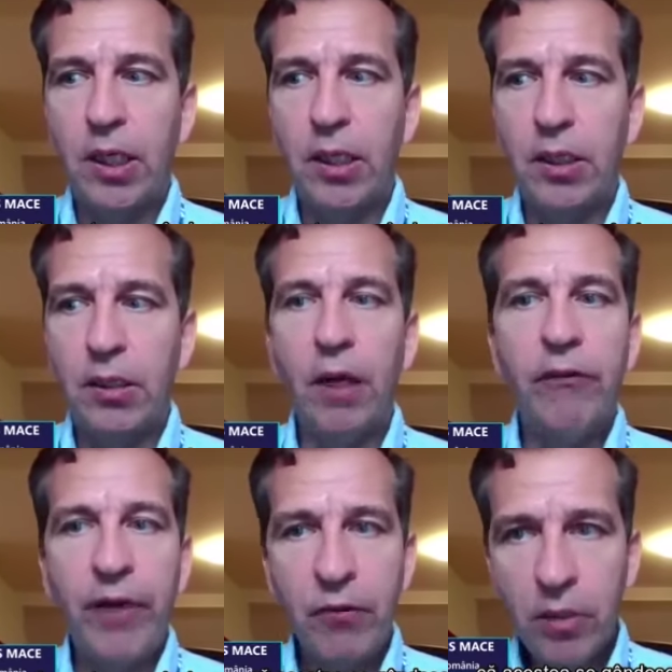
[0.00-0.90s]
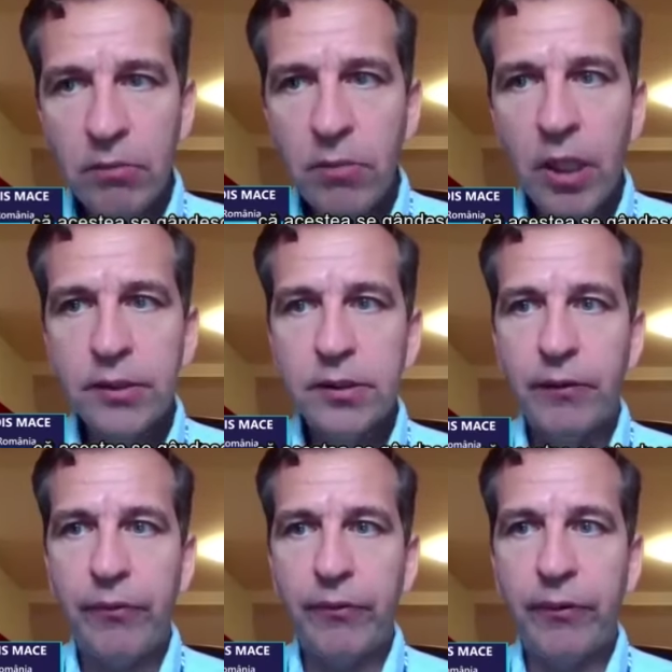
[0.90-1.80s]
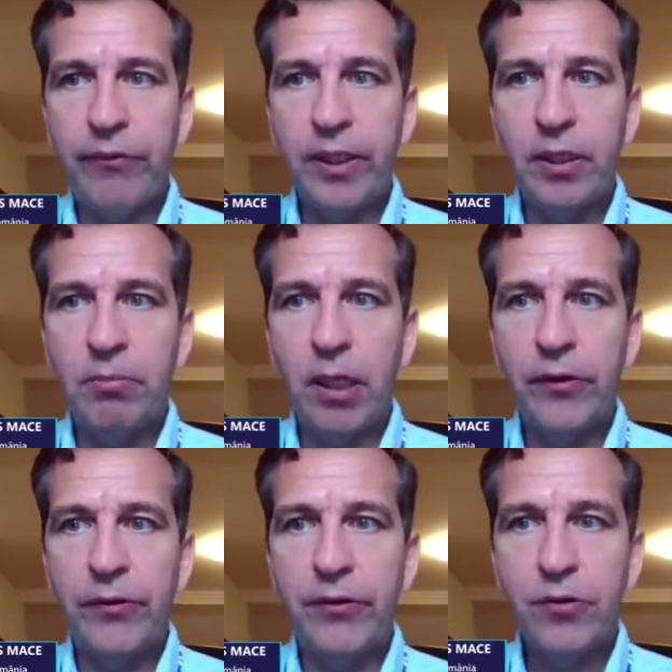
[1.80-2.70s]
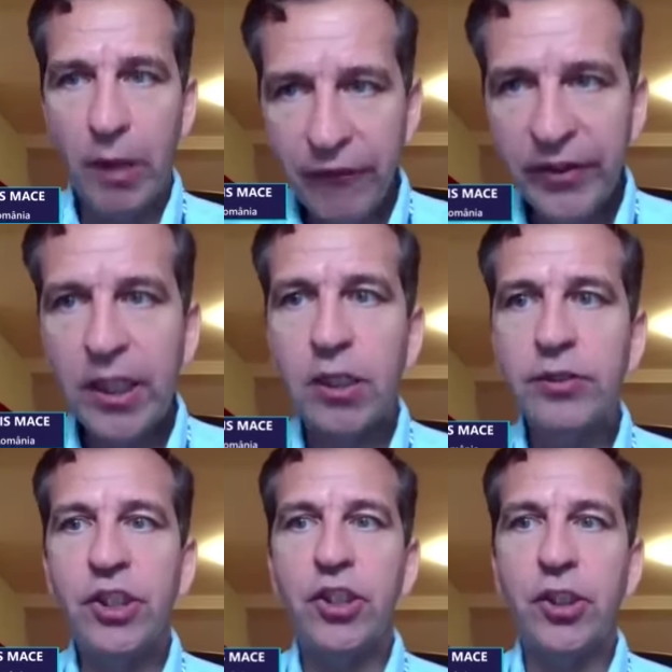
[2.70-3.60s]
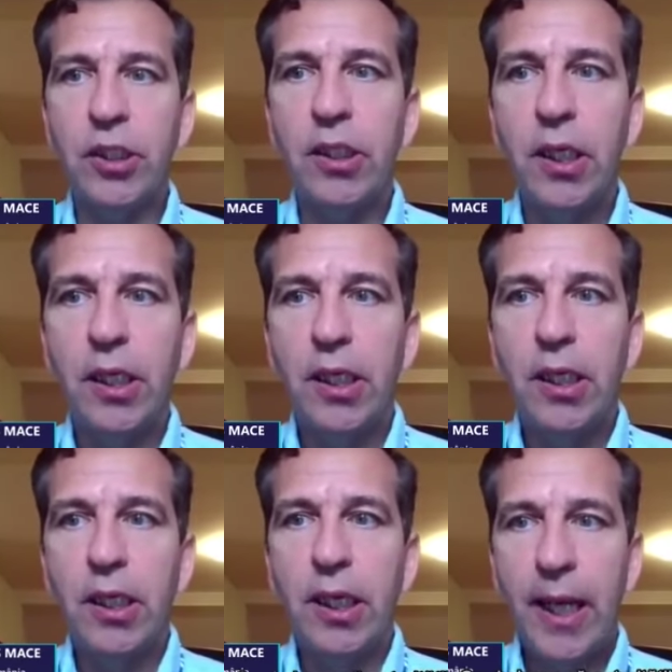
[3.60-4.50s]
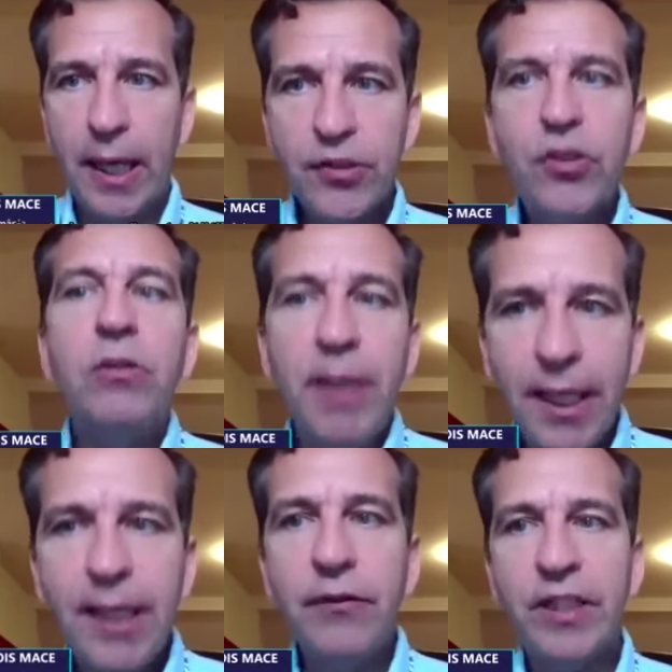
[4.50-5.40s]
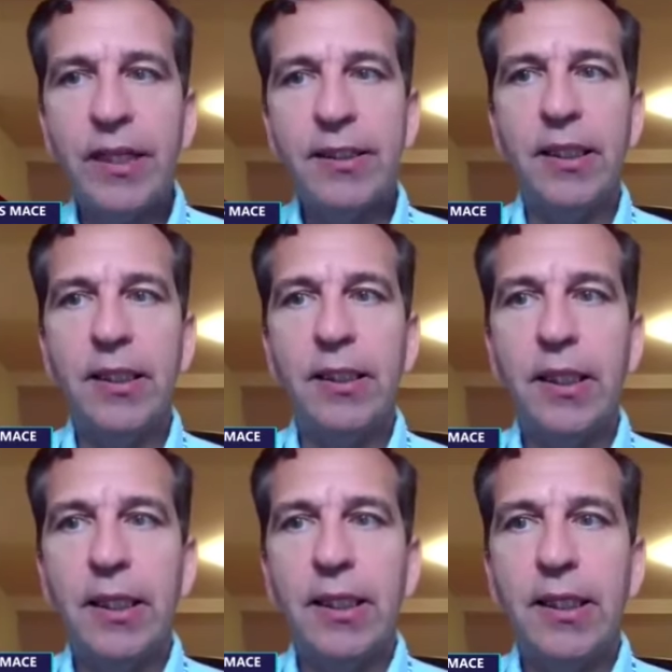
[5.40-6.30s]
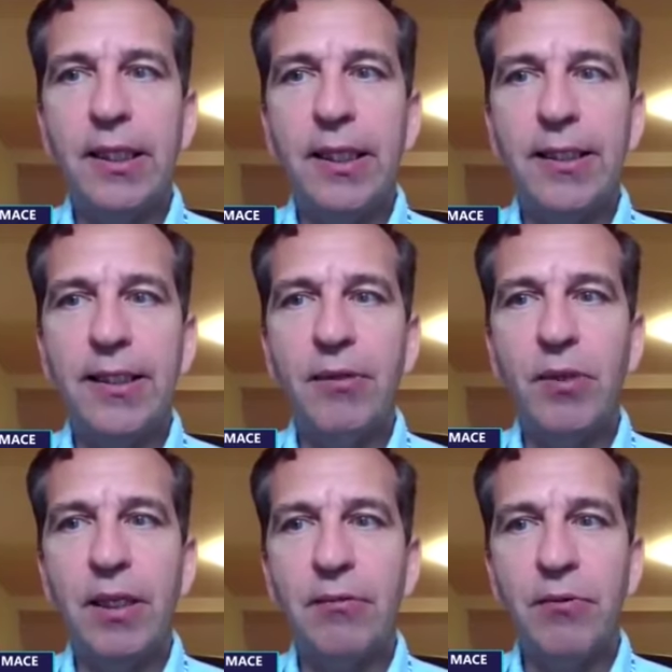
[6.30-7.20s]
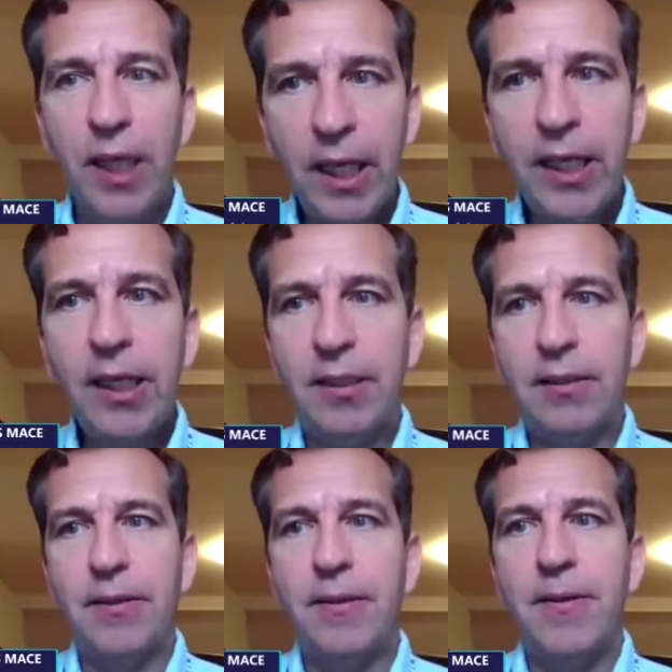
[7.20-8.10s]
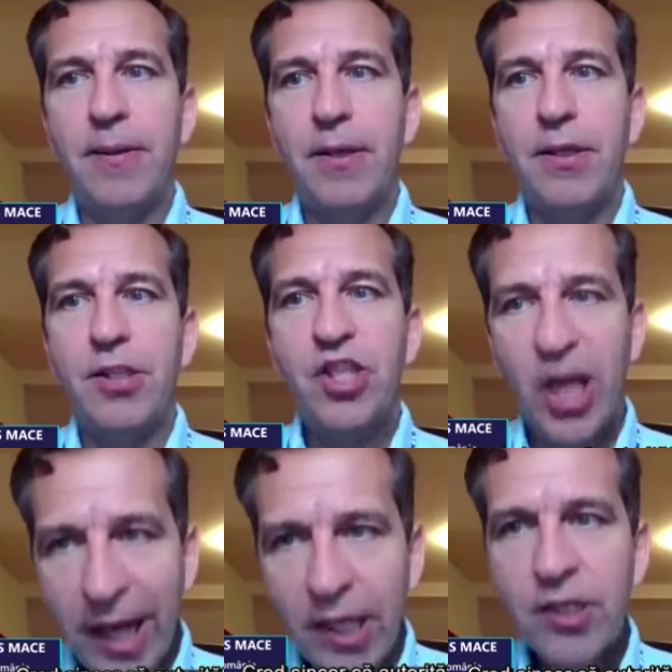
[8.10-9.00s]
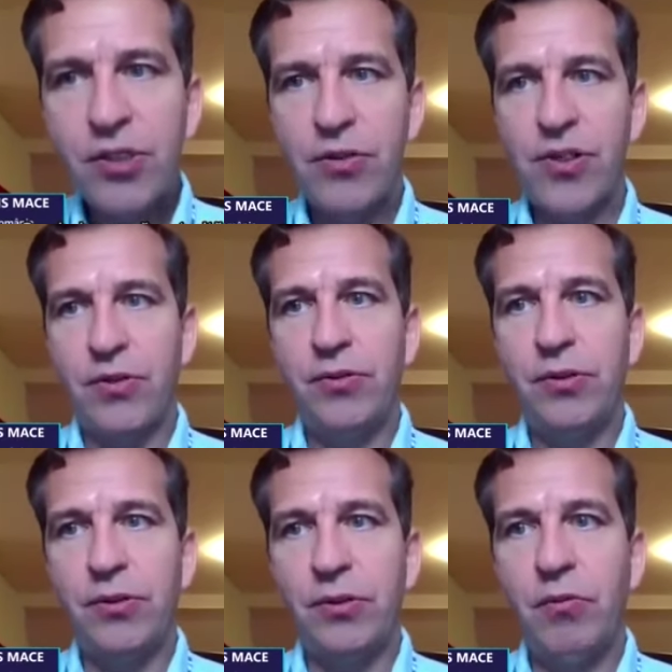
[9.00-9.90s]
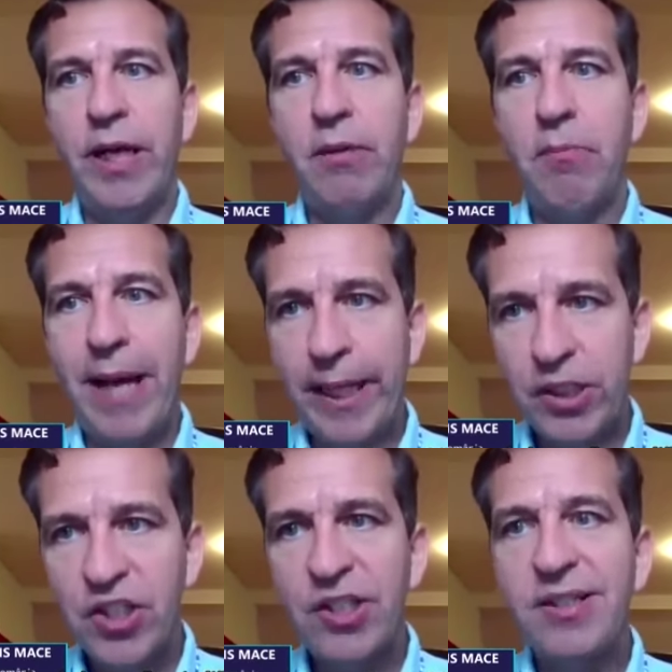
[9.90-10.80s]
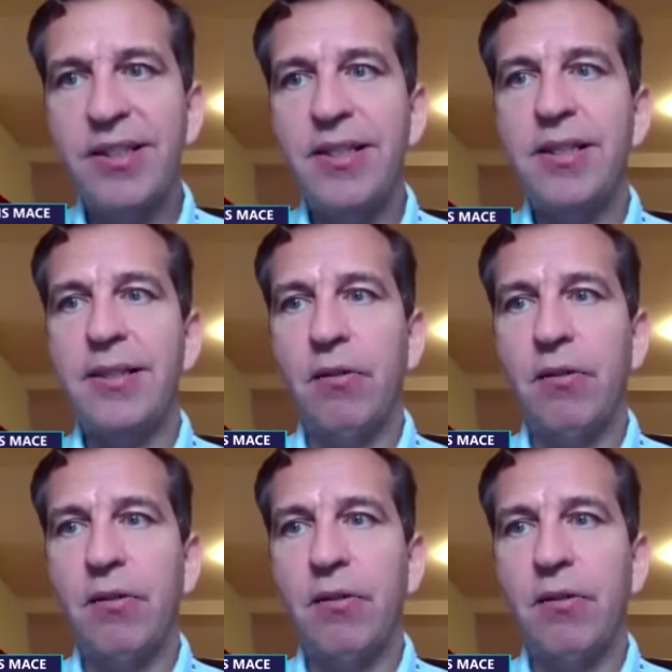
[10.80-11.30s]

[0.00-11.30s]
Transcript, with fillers: uh, environment, if they think about traffic condition, I do believe that they, they, they will really change also the, the way they manage cities.